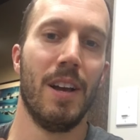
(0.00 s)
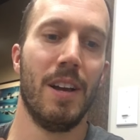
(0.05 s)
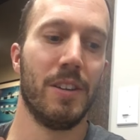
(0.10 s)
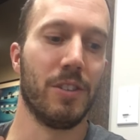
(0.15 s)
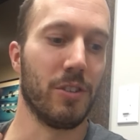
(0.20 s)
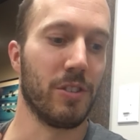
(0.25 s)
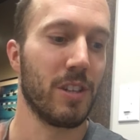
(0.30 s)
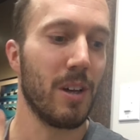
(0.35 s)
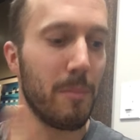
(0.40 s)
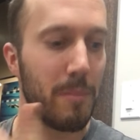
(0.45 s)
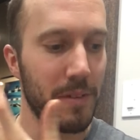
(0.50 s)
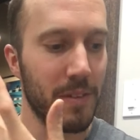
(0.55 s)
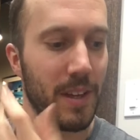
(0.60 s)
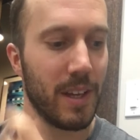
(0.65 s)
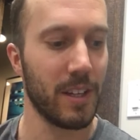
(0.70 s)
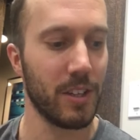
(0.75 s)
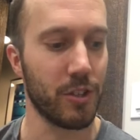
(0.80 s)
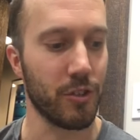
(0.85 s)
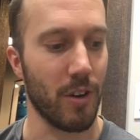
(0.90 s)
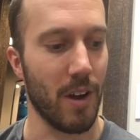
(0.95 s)
So something they
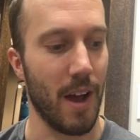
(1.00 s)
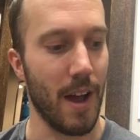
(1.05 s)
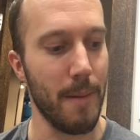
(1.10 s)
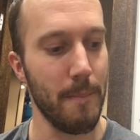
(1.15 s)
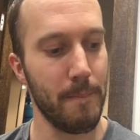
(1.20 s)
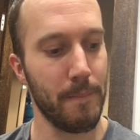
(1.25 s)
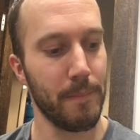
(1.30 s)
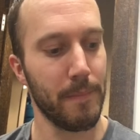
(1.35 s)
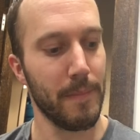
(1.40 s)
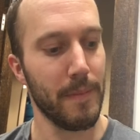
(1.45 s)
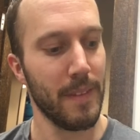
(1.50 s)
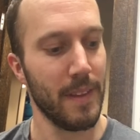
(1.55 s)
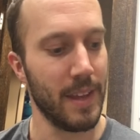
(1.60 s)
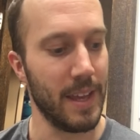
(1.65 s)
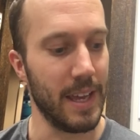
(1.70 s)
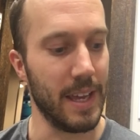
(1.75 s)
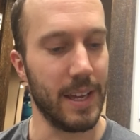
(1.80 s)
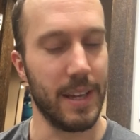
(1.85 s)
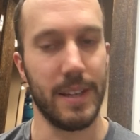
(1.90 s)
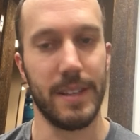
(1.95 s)
could try
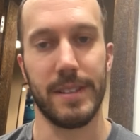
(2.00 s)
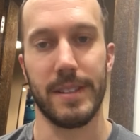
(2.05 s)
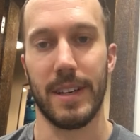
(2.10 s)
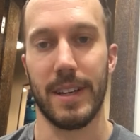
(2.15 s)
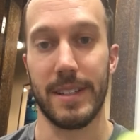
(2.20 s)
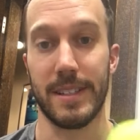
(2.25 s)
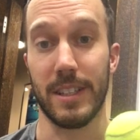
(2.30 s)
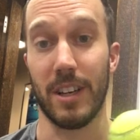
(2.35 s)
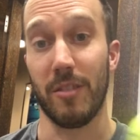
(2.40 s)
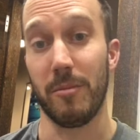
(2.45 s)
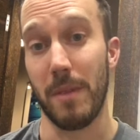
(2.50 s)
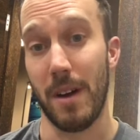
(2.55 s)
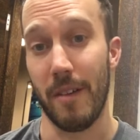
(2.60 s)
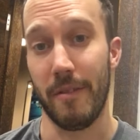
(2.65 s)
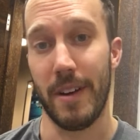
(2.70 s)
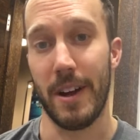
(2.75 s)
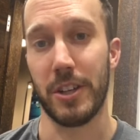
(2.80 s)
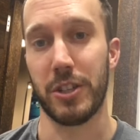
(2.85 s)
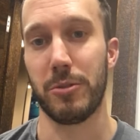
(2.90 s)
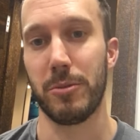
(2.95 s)
is
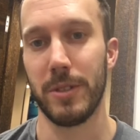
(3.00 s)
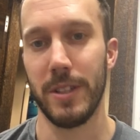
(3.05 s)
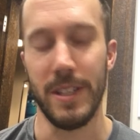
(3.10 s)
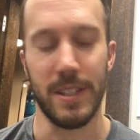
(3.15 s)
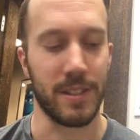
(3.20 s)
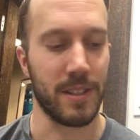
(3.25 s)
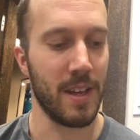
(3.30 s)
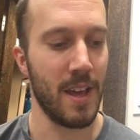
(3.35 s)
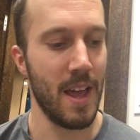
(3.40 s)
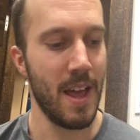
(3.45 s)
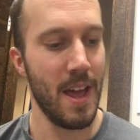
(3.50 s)
self-myofascial release.